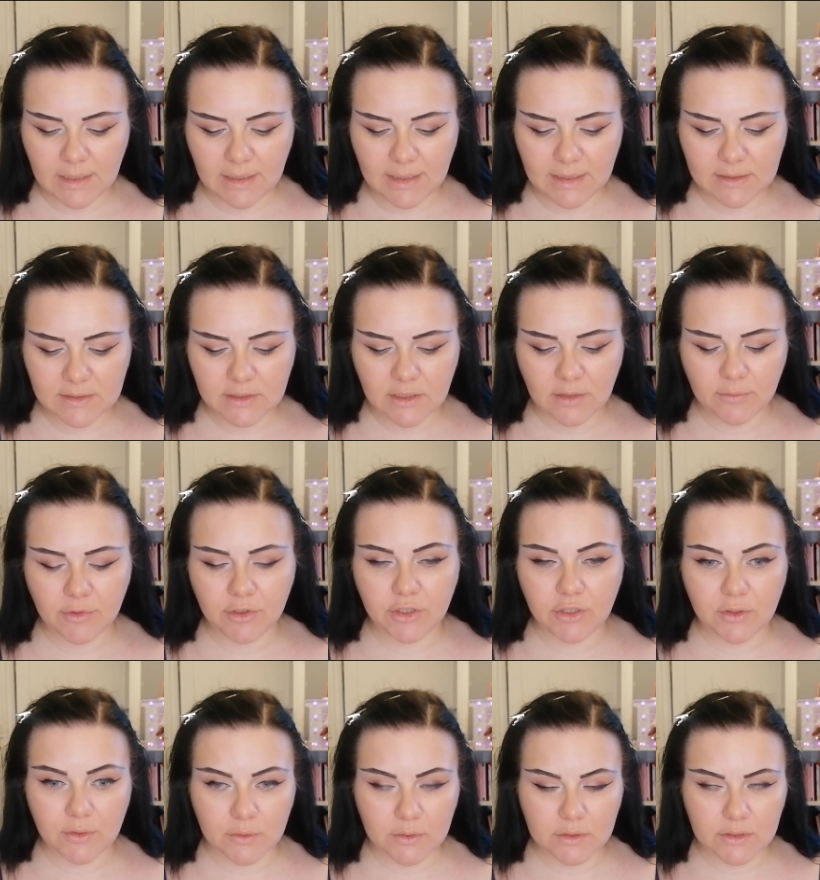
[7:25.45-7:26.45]
Last time I
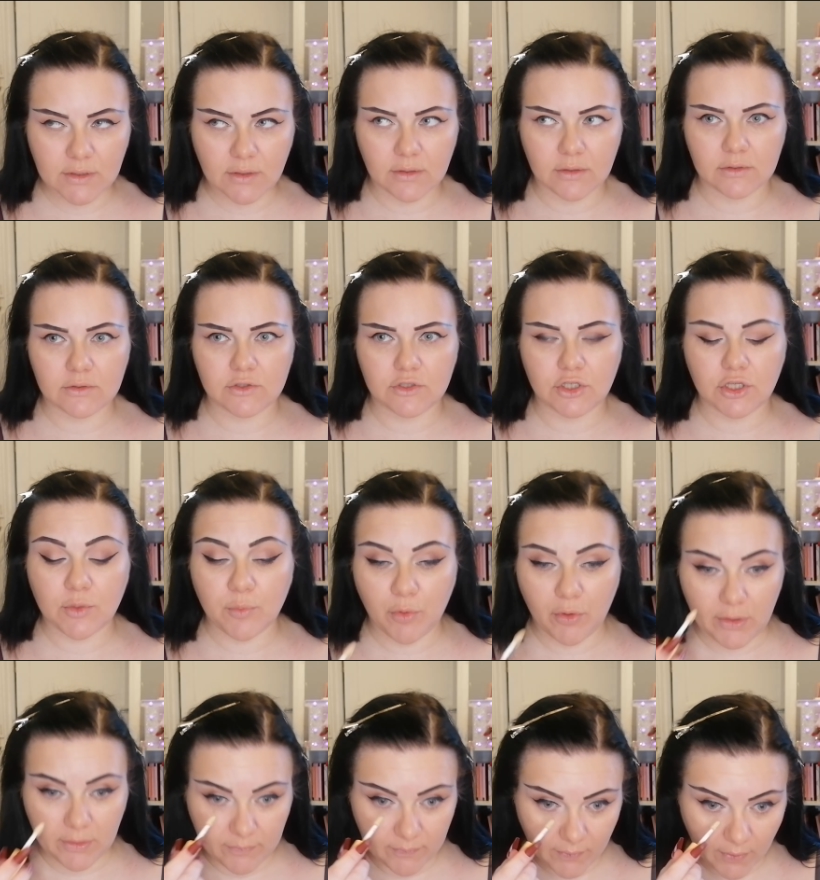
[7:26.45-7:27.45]
used
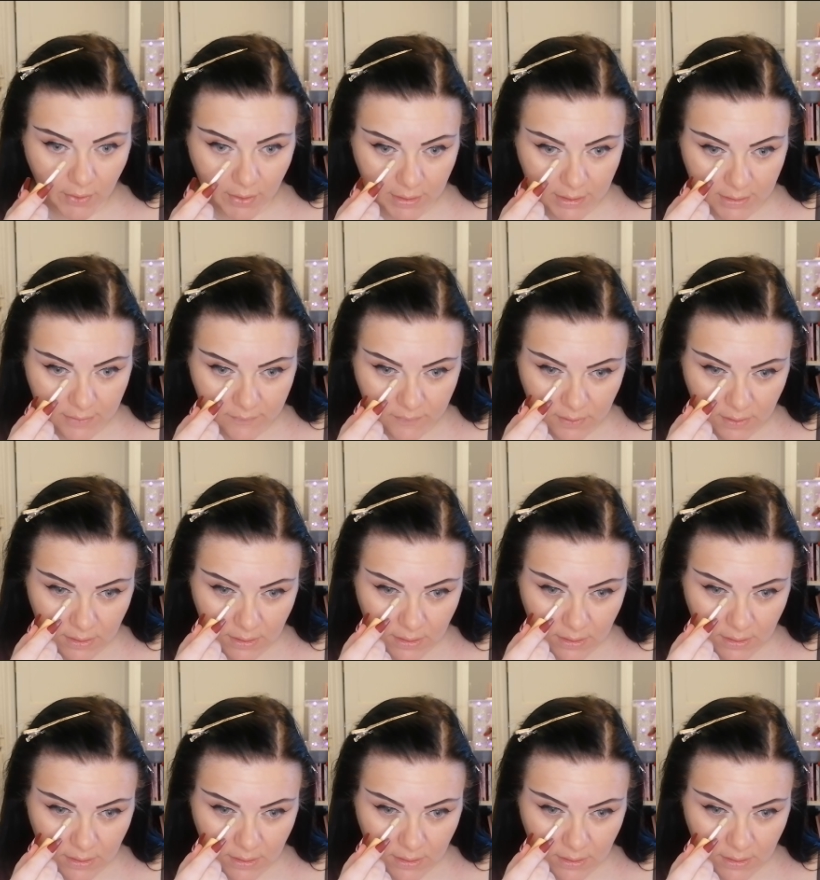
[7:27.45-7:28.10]
2.5C,